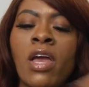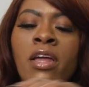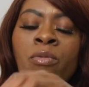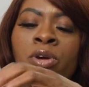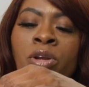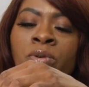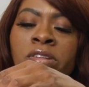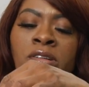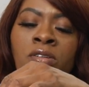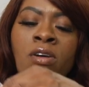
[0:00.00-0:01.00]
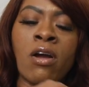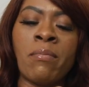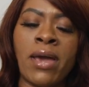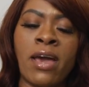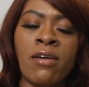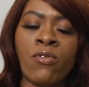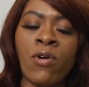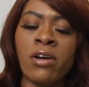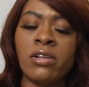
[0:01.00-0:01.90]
And then we're gonna reseal our bag for our